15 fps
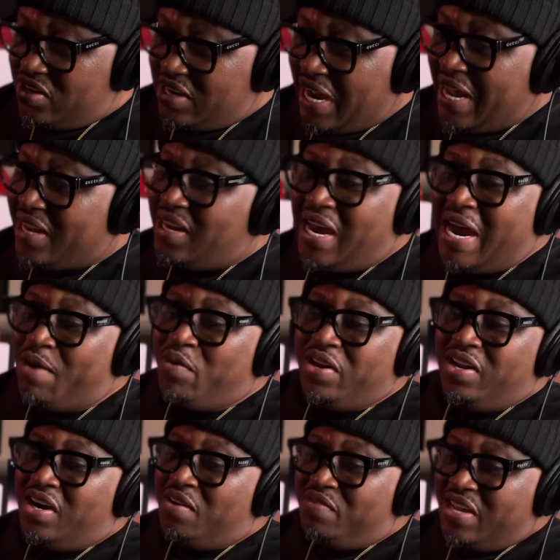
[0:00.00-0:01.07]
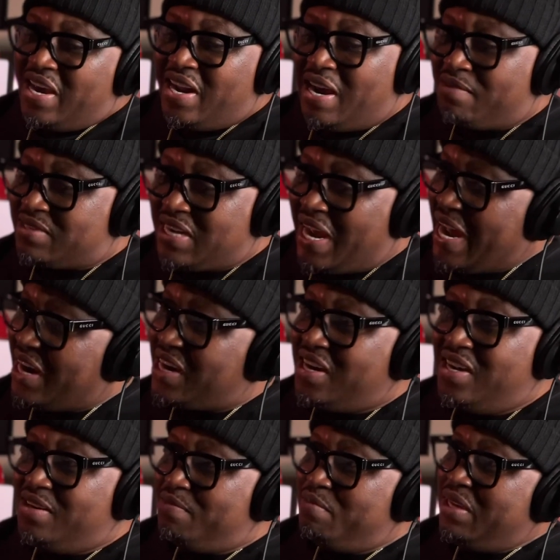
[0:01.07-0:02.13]
I would love that. I was like, I
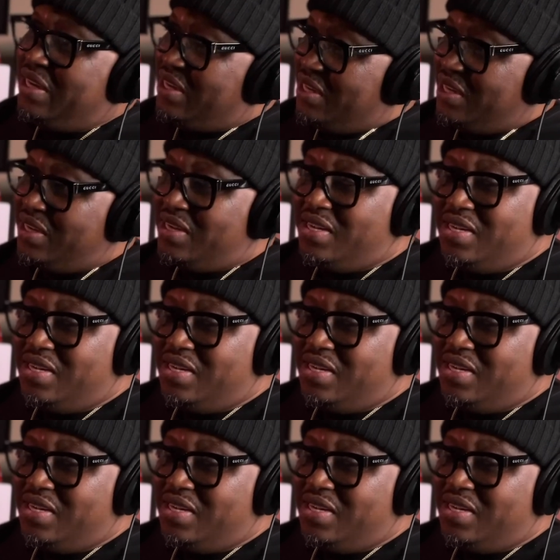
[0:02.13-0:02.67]
couldn't be